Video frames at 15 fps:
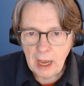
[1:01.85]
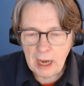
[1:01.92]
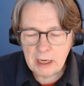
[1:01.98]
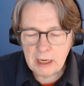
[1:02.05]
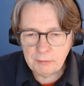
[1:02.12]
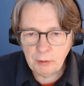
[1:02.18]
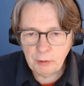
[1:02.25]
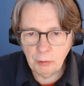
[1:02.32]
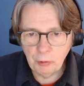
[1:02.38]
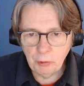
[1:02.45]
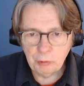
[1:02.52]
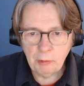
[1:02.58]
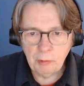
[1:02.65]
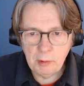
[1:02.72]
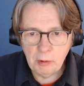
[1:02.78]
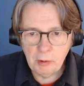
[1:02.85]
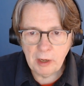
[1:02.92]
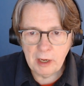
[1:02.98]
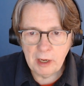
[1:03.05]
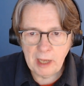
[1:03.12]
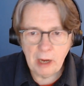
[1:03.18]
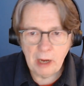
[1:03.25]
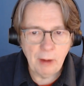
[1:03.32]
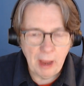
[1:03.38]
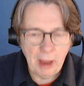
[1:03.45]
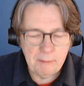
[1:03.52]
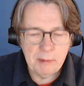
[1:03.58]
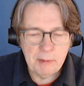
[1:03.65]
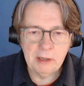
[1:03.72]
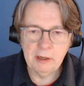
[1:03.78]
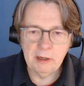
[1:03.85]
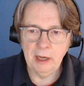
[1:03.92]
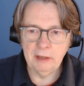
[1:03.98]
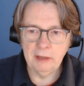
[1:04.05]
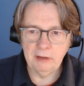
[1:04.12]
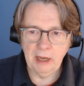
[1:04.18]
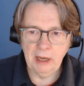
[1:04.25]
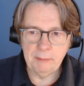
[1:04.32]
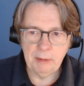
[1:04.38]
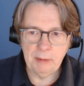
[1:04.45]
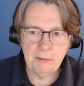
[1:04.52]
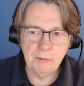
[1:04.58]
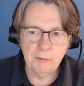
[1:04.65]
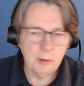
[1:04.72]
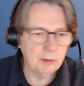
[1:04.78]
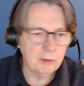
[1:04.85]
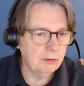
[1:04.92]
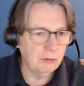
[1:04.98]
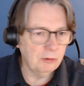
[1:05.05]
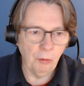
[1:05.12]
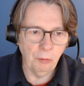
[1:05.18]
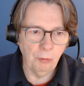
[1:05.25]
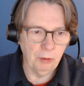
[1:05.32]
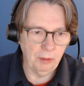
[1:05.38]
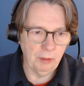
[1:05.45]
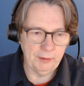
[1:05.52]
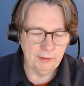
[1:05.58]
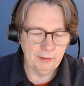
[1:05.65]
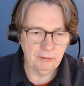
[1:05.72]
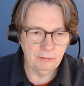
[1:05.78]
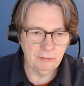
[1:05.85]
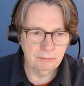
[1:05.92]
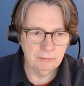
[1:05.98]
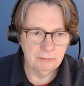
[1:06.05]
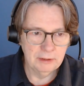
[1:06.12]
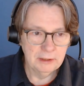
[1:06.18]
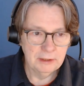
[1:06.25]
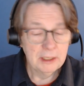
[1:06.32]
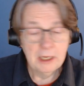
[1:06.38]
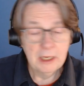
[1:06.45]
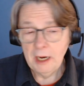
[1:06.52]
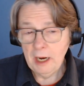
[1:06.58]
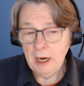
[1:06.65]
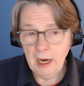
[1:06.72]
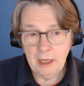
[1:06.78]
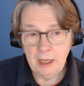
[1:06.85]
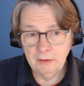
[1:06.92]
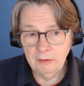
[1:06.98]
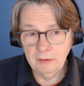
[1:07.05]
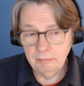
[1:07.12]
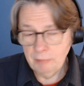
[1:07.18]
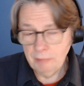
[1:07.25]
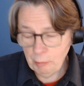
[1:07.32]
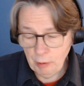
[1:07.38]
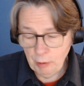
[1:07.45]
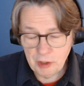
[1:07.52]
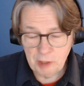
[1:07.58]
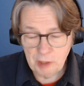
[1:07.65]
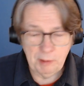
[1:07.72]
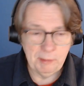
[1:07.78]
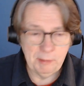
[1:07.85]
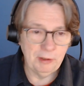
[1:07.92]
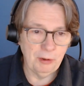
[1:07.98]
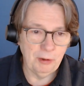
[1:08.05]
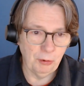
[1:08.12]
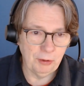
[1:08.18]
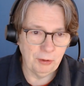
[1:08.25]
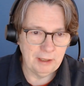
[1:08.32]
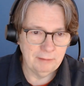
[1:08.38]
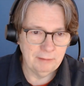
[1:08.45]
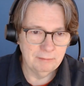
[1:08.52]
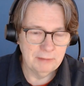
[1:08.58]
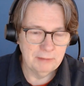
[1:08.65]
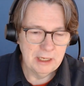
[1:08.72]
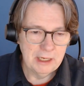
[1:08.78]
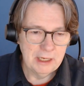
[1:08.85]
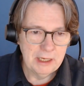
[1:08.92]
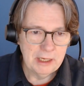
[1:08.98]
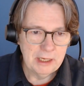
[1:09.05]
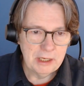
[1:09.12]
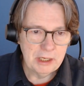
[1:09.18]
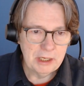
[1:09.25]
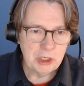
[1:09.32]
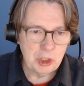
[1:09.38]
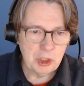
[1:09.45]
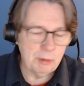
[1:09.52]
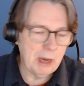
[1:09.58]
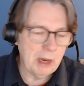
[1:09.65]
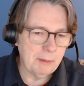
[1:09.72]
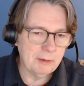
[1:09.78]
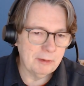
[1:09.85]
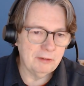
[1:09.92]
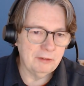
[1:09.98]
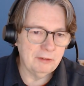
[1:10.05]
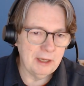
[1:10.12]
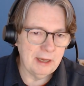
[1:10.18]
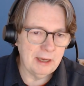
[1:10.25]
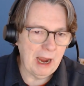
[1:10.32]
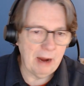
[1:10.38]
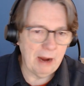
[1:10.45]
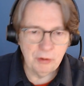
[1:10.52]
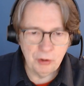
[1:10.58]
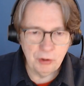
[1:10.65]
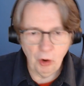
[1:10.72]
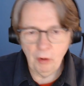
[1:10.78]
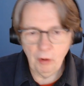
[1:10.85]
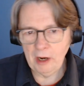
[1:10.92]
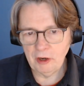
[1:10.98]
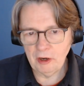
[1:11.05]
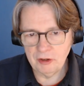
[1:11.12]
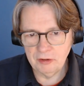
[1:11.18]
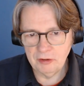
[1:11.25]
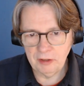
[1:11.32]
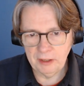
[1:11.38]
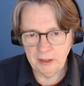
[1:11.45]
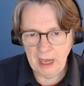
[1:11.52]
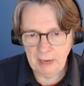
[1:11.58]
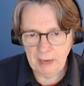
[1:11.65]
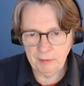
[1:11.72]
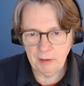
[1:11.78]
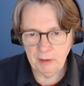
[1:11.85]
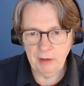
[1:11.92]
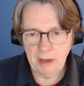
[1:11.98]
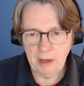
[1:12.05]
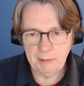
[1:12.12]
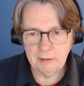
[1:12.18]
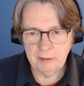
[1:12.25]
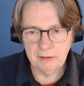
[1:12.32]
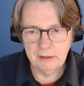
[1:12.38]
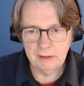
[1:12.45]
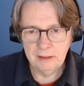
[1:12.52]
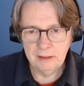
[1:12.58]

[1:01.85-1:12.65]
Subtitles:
And of course, we'll be looking at how MBTI type influences all of this. And it won't just be me talking. You'll be able to see how your actions can help the environment,